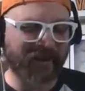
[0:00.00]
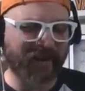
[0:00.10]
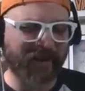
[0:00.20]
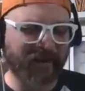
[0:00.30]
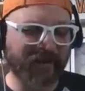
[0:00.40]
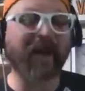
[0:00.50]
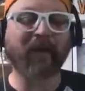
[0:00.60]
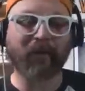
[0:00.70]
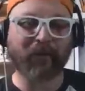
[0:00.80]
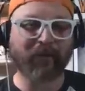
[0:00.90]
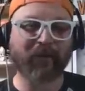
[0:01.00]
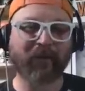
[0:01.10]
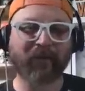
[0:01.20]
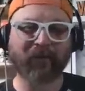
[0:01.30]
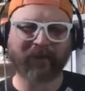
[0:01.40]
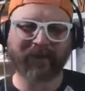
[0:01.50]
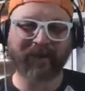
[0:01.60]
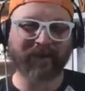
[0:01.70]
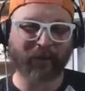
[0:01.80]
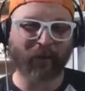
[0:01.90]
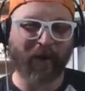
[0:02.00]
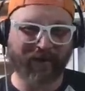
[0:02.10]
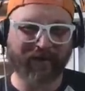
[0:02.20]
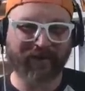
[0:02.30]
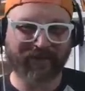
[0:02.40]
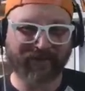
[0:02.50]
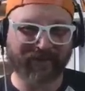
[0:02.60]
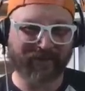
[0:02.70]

Uh, no, yeah, was it, was it White? White? I